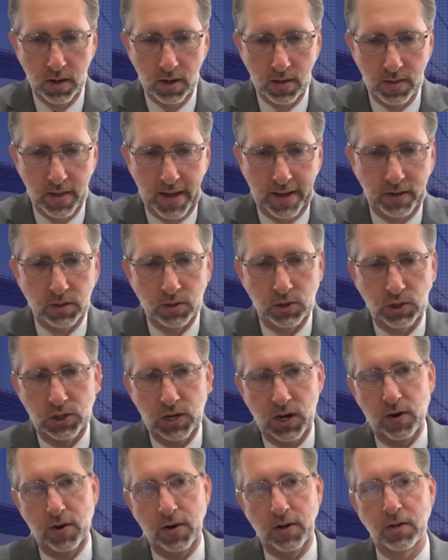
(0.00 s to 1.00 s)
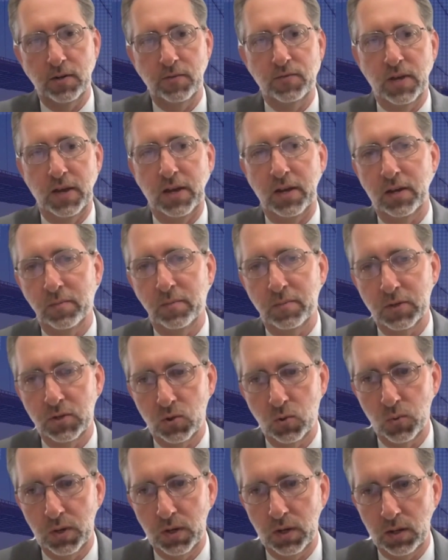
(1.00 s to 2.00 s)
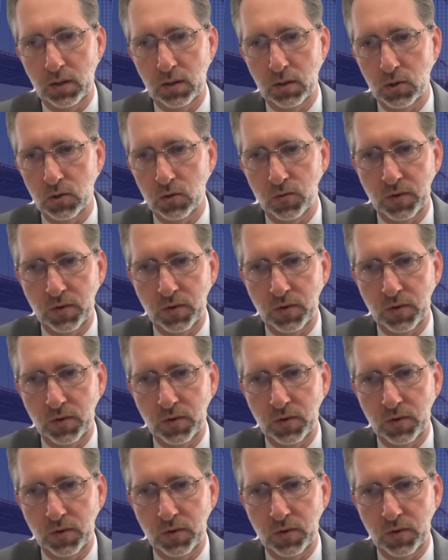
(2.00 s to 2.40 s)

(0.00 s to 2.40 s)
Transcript: that sharing of data between those